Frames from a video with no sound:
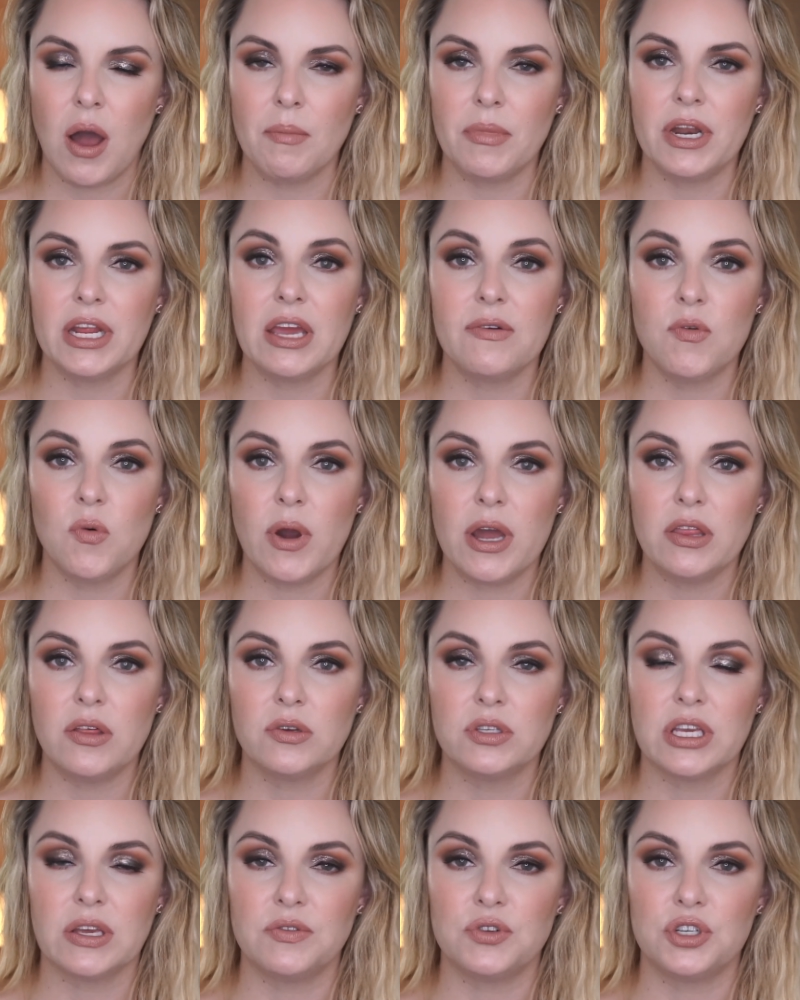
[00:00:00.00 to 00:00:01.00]
I'm gonna give away
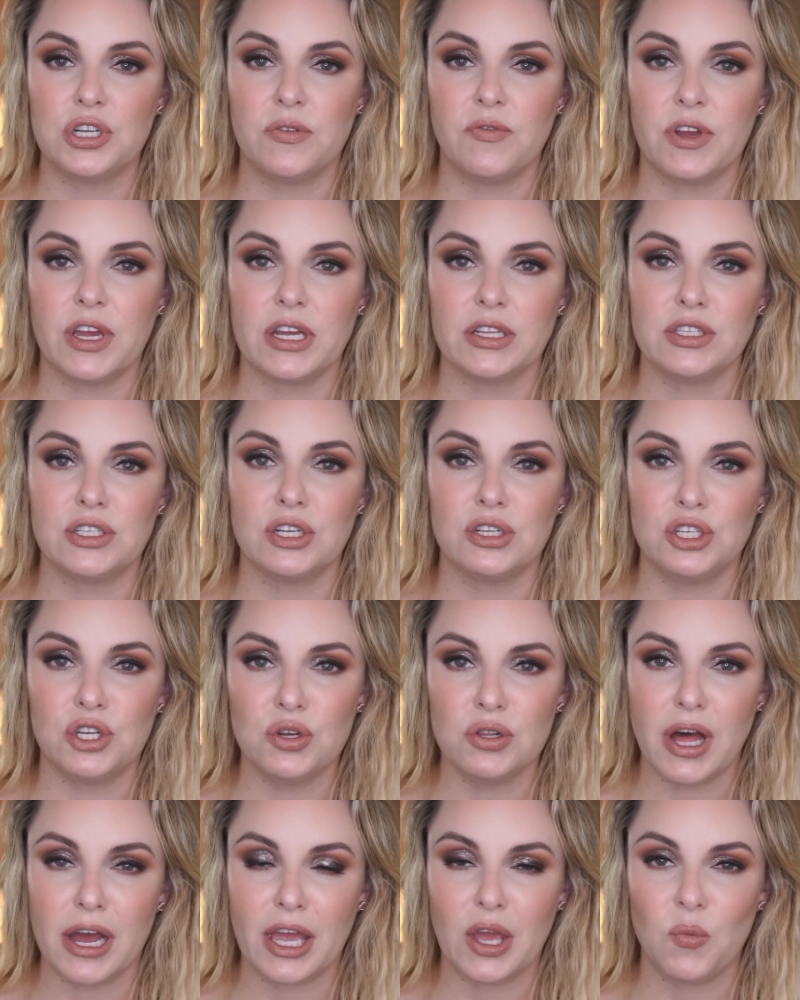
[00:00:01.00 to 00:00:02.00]
those gift certificates to
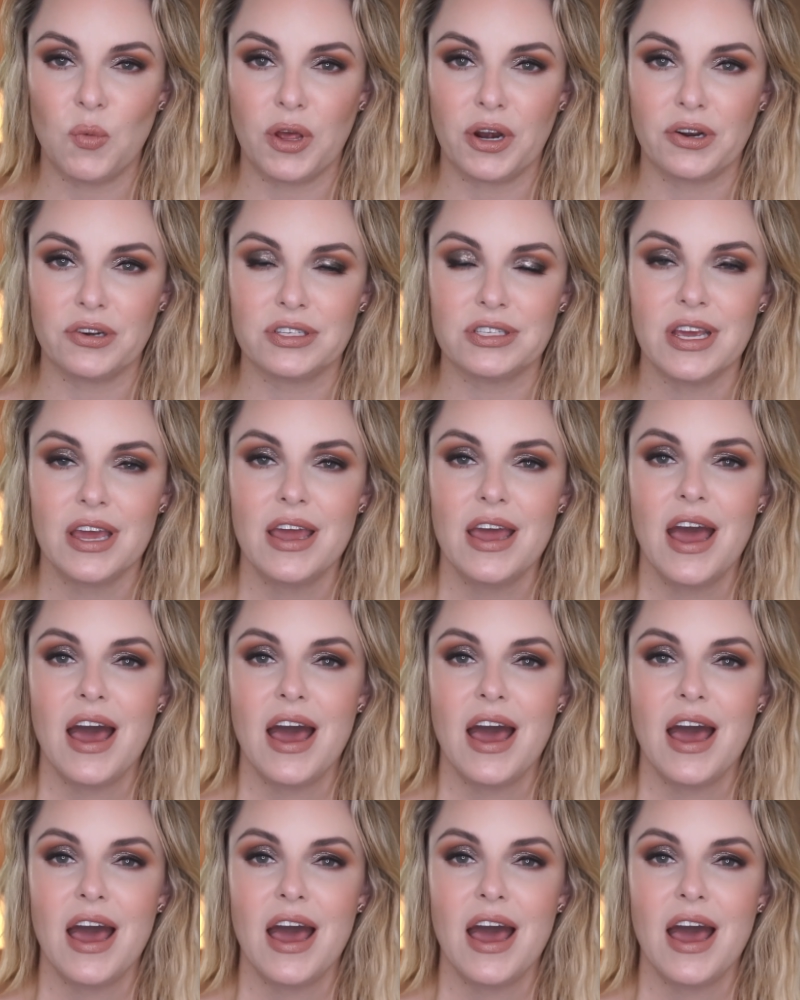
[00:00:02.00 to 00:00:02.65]
two lucky winners.